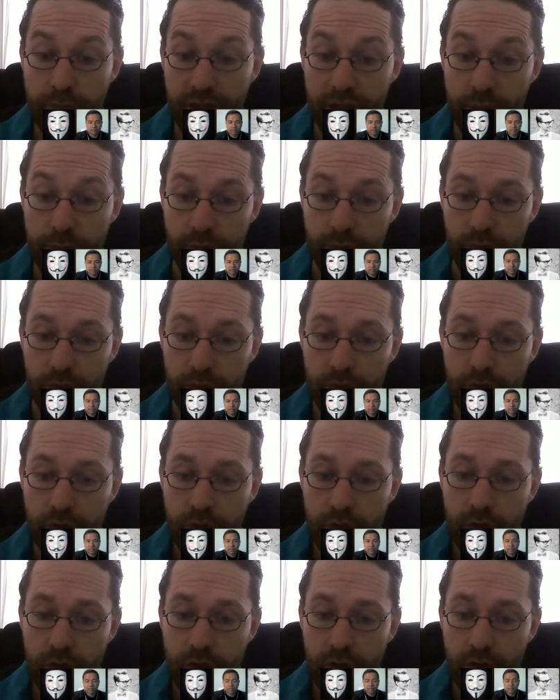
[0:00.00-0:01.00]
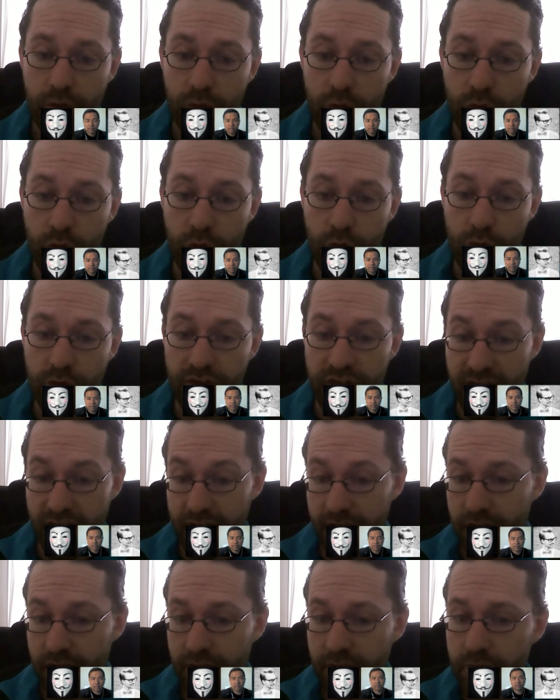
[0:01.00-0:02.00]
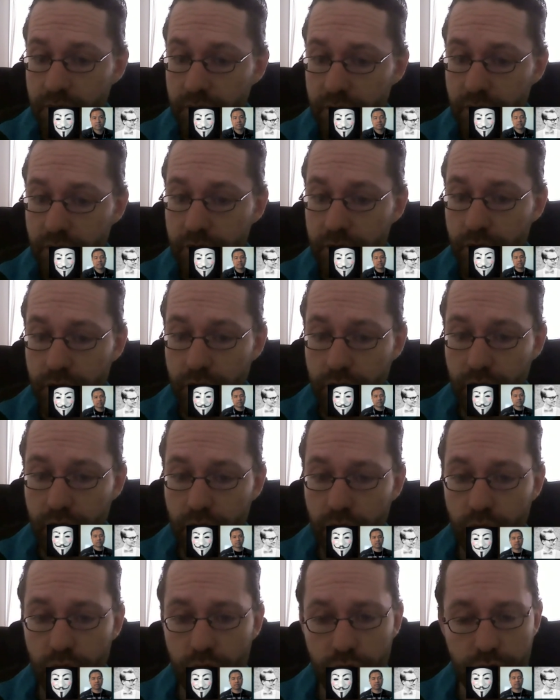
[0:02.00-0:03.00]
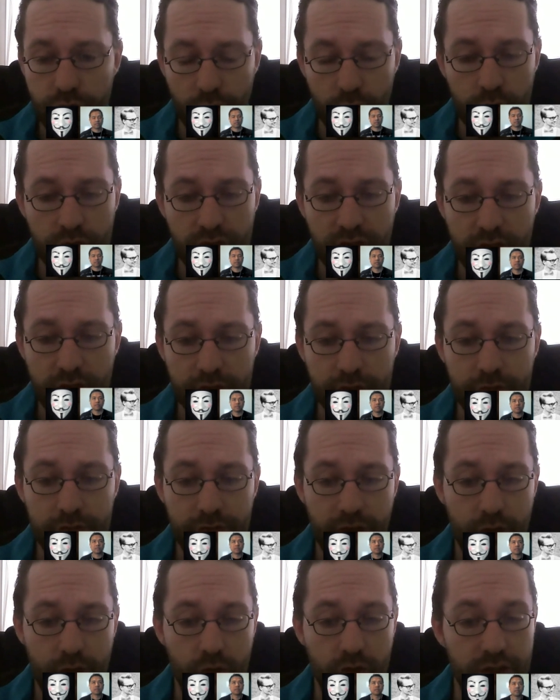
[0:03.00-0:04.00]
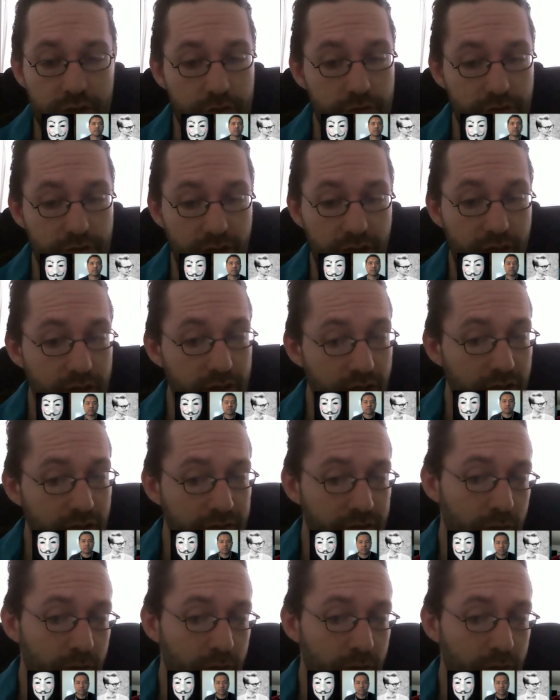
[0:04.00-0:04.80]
people who then don't necessarily stay in that